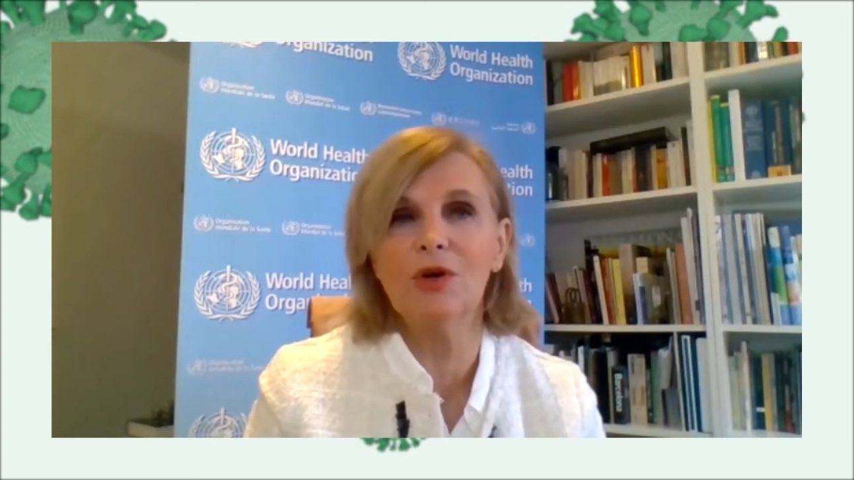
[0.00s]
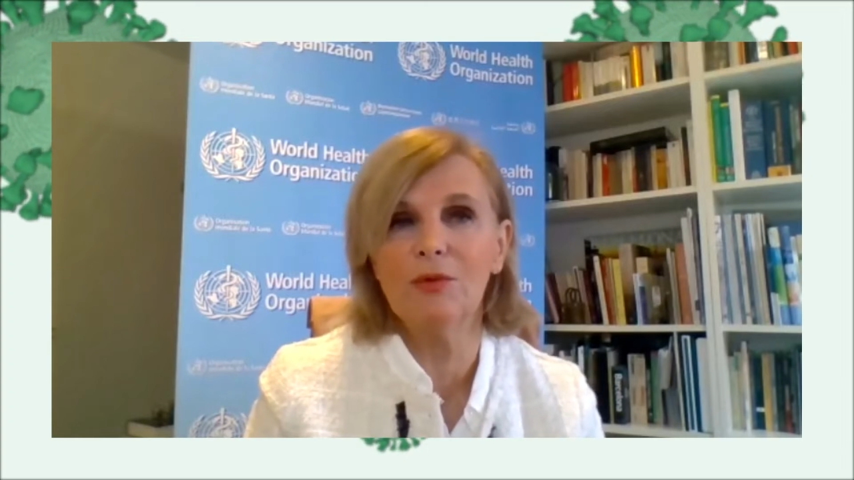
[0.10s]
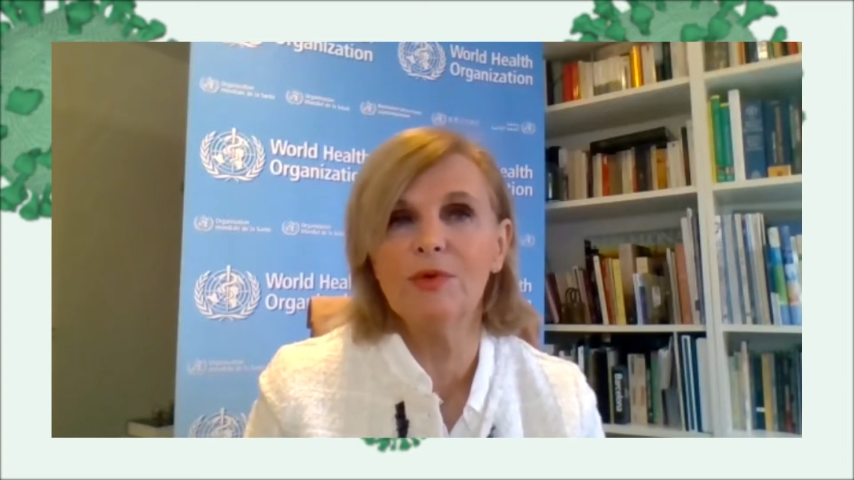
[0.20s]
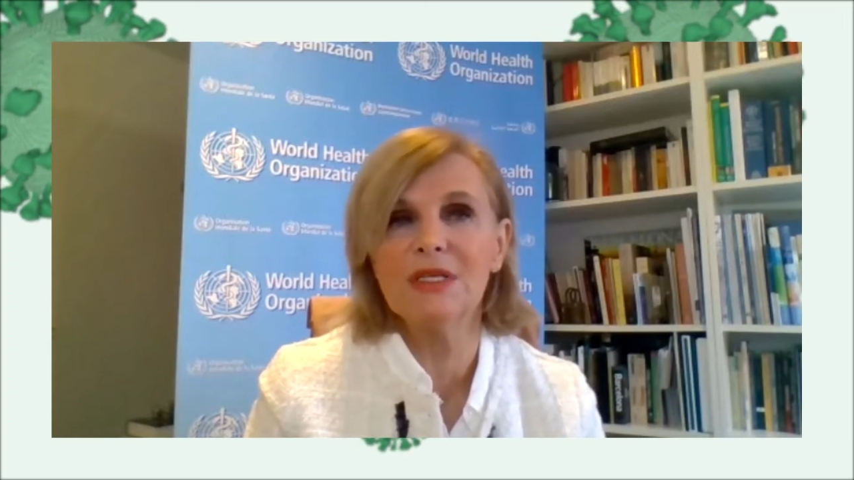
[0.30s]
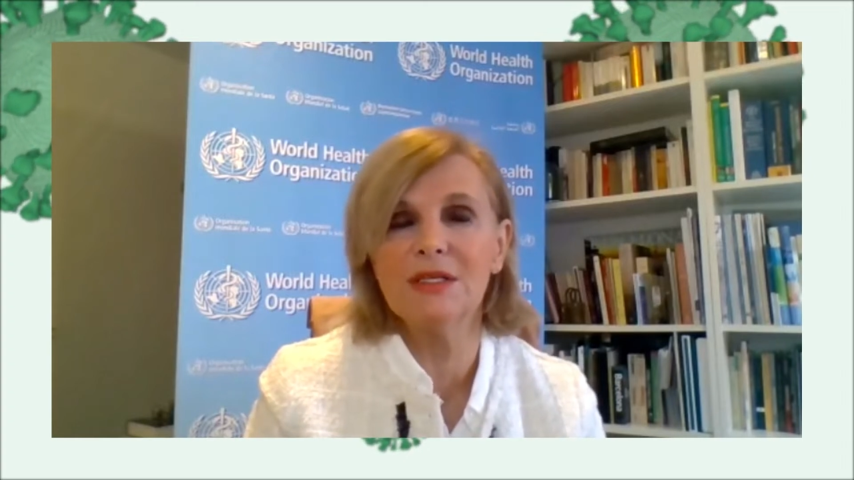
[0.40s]

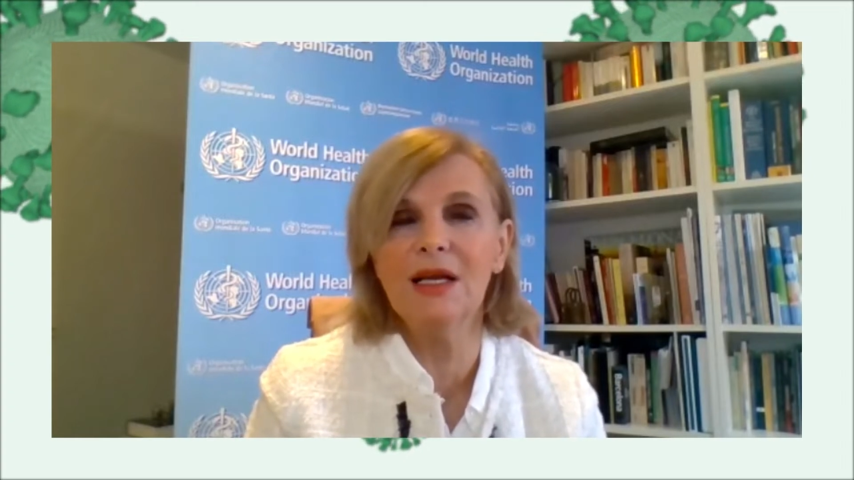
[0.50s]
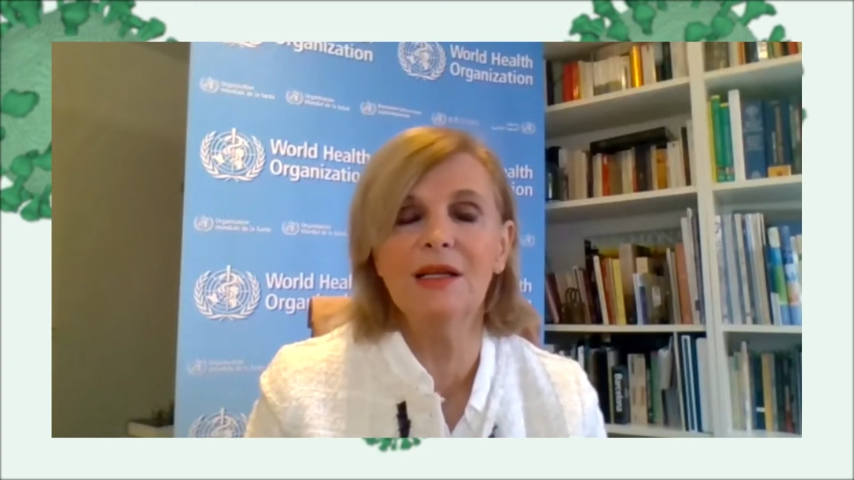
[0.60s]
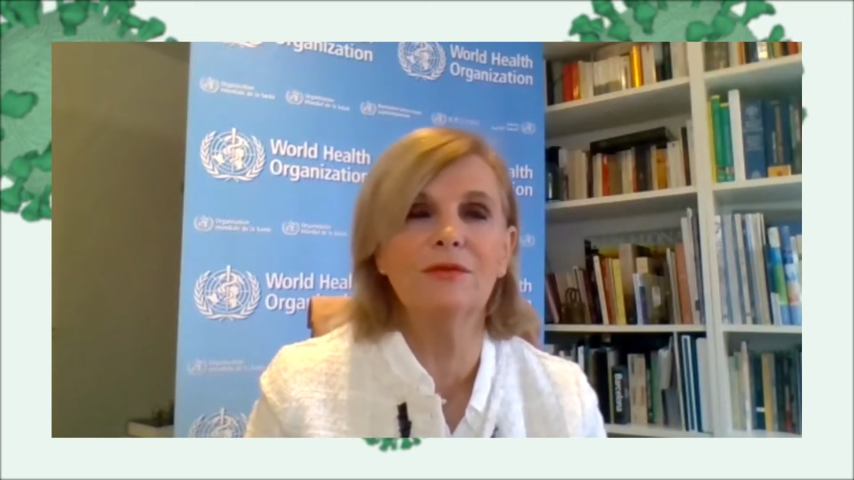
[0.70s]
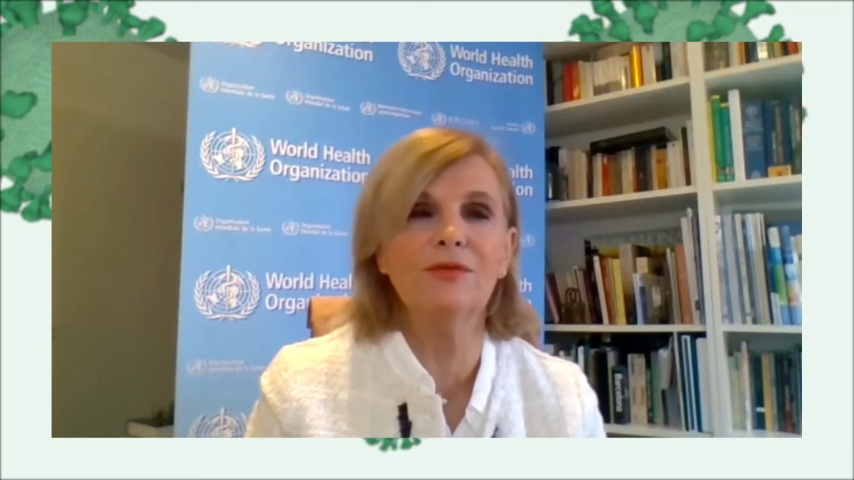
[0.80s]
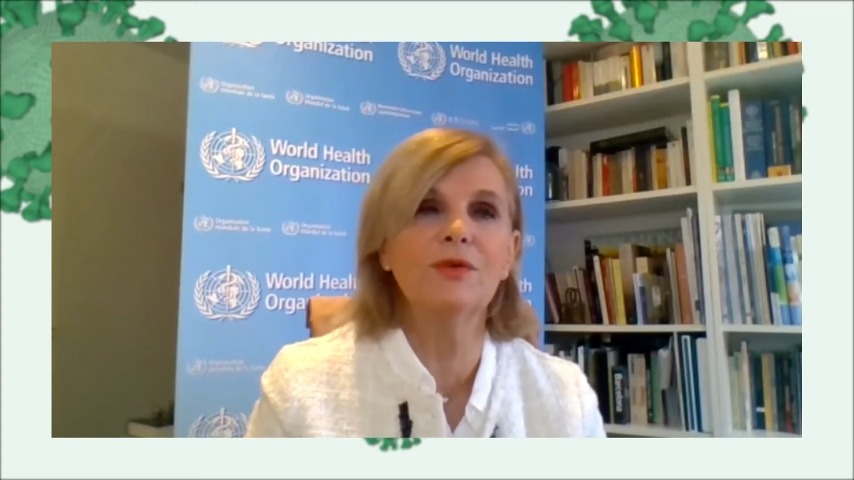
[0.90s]
and
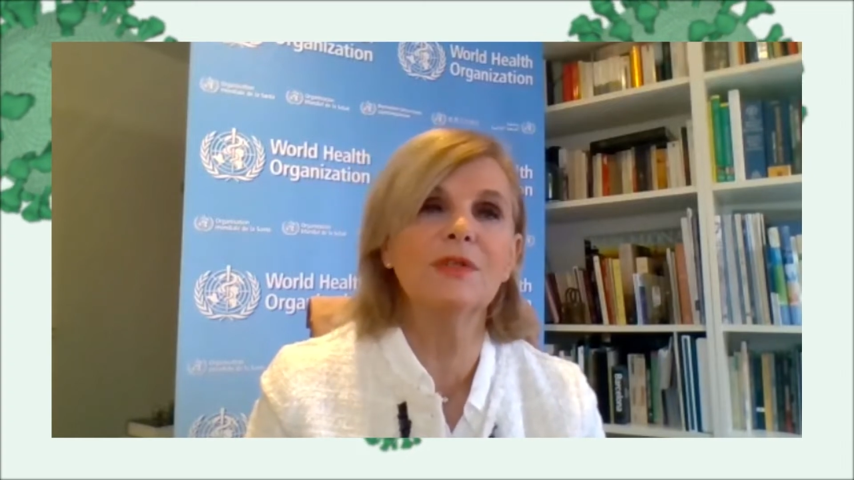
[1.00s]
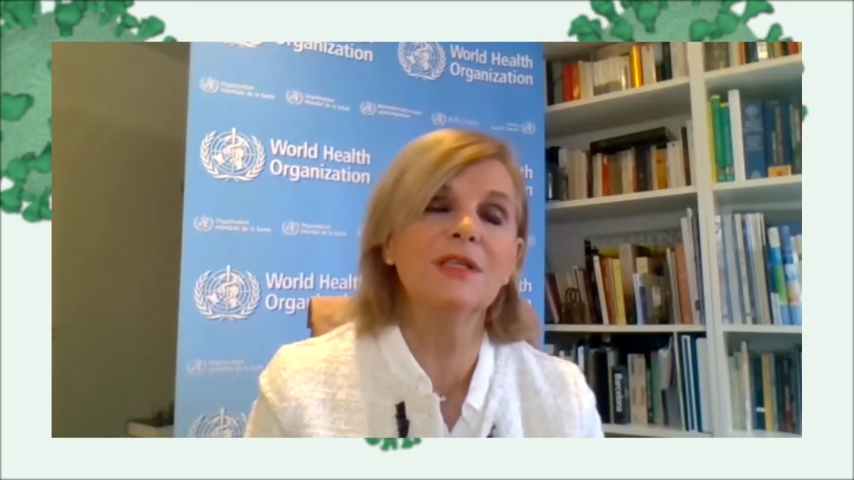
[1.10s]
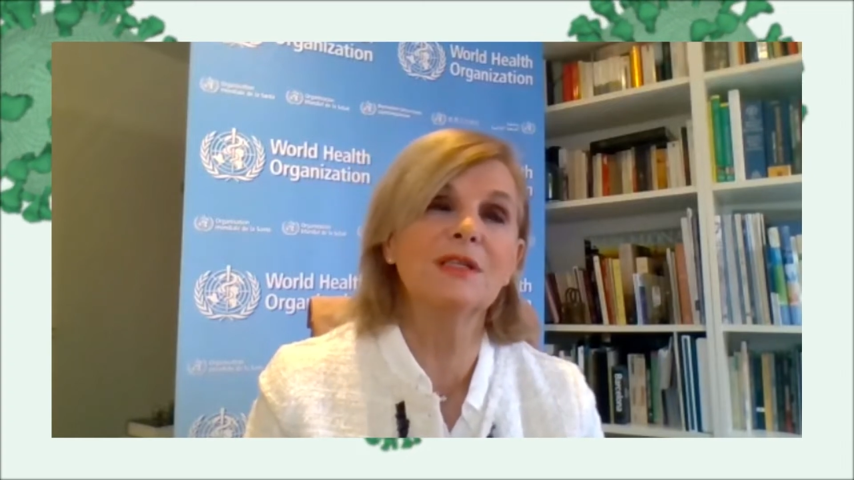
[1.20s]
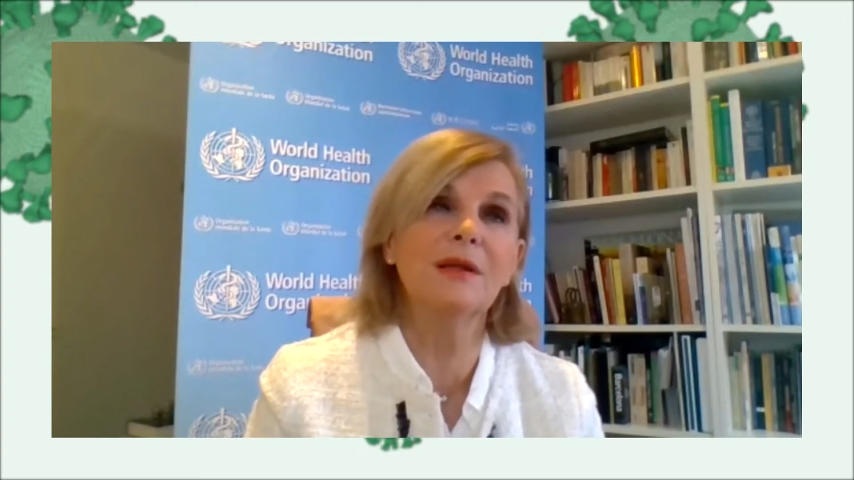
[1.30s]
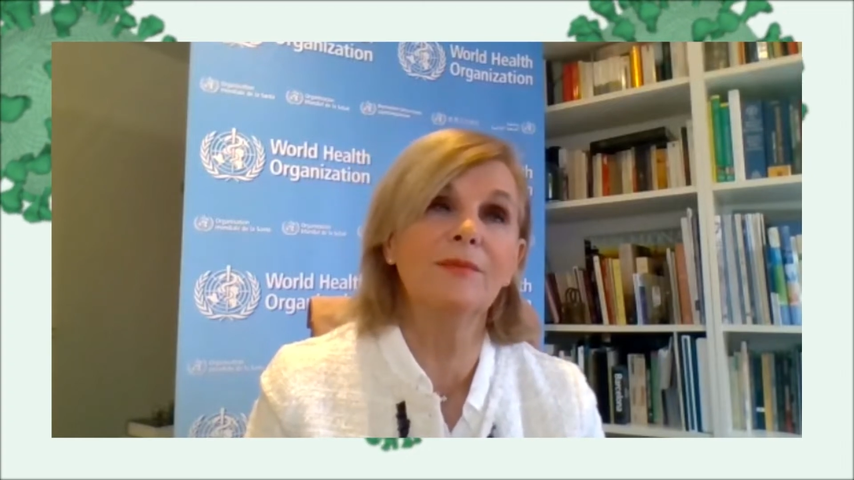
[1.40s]
resilient food
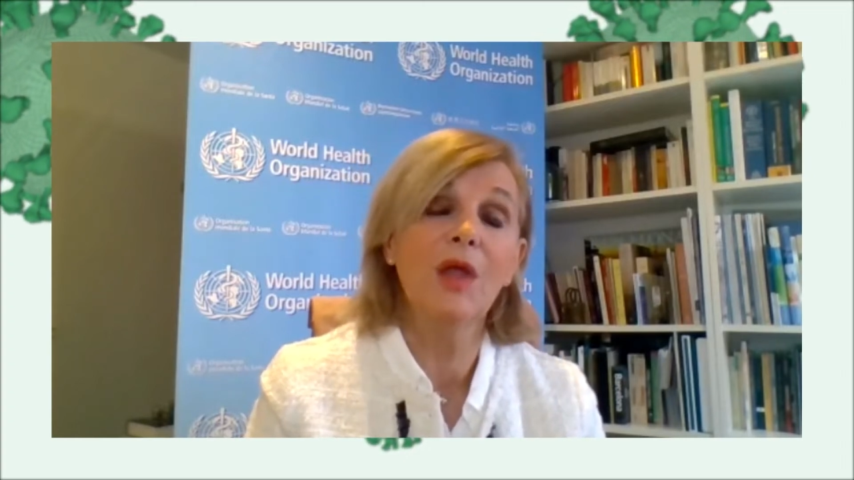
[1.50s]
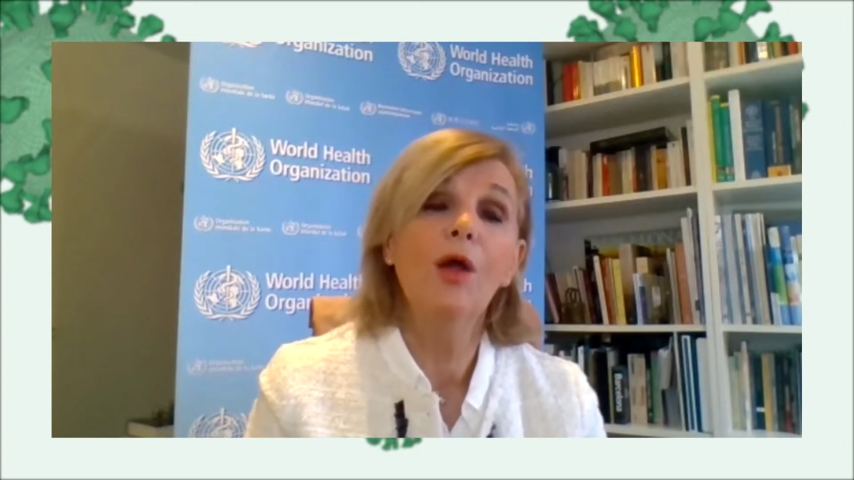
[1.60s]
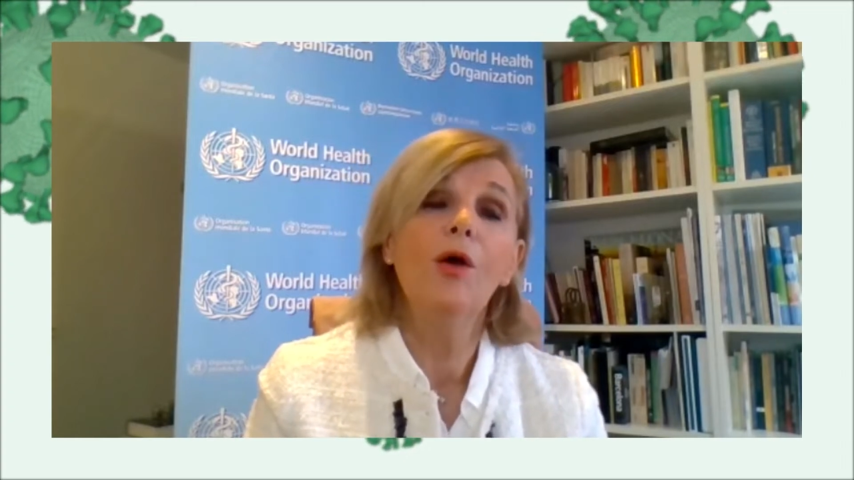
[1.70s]
system,